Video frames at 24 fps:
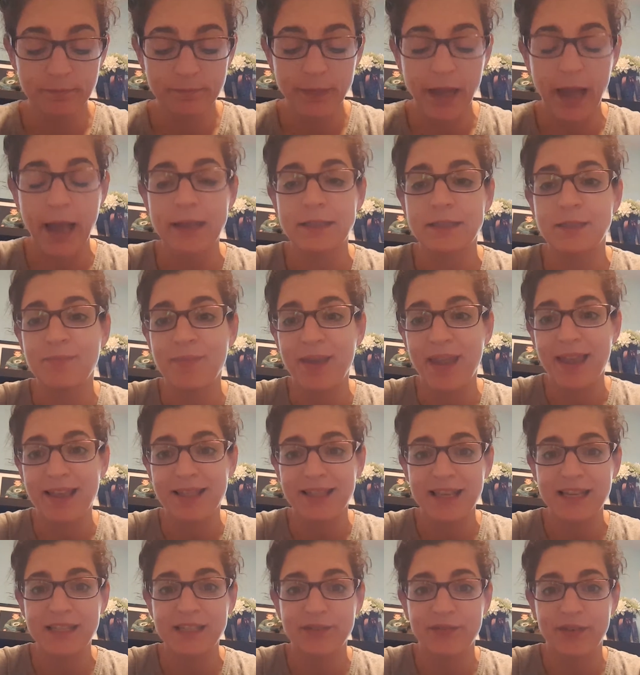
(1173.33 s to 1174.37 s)
has made
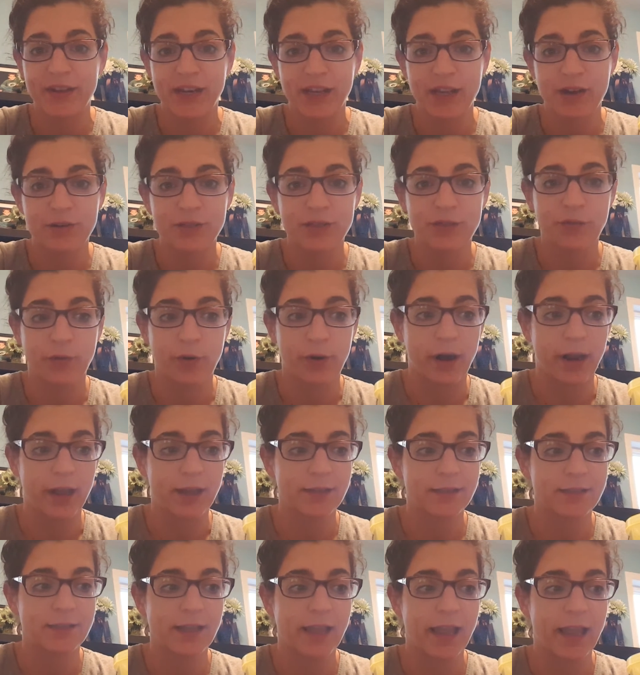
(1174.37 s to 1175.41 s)
these videos for
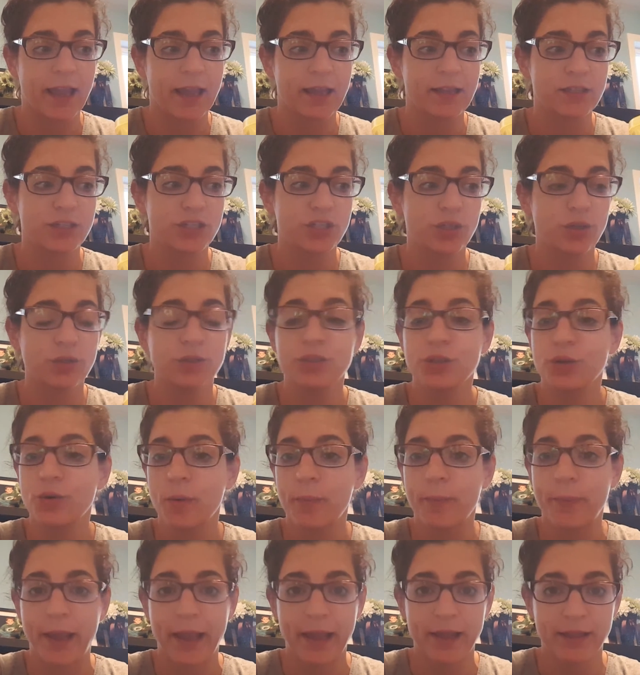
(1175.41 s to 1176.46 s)
us, and she'll do
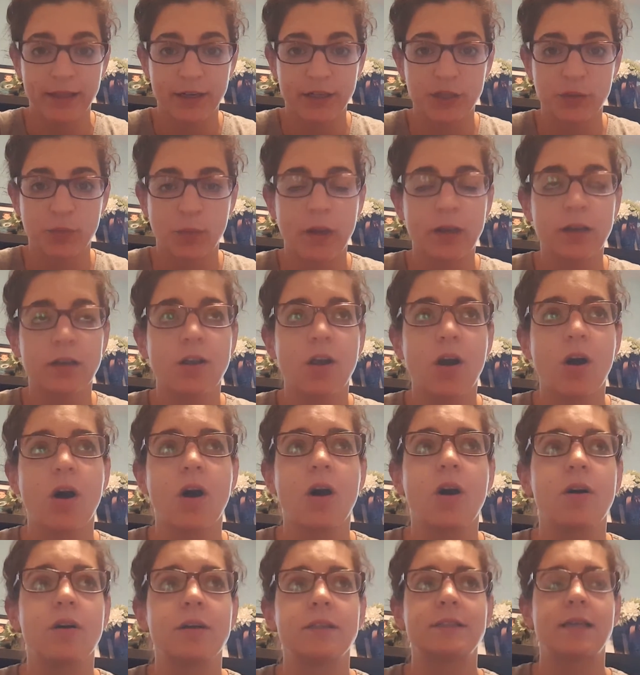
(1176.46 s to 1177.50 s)
there's one
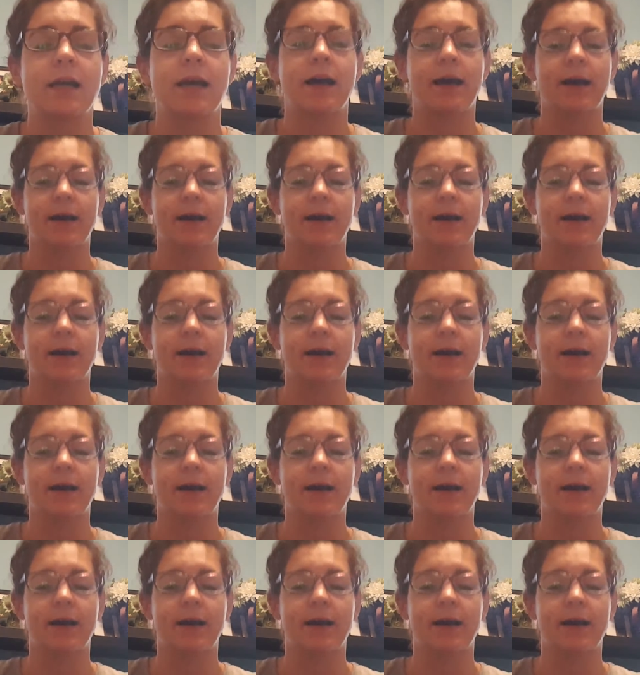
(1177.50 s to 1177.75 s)
called